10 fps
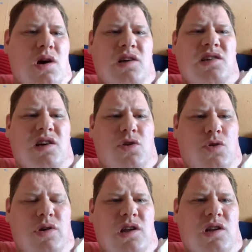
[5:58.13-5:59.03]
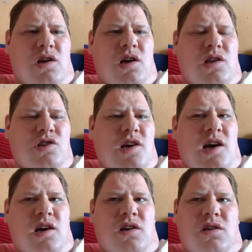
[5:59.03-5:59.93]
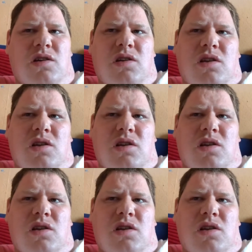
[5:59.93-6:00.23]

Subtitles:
I said Corey, didn't I, and Jack.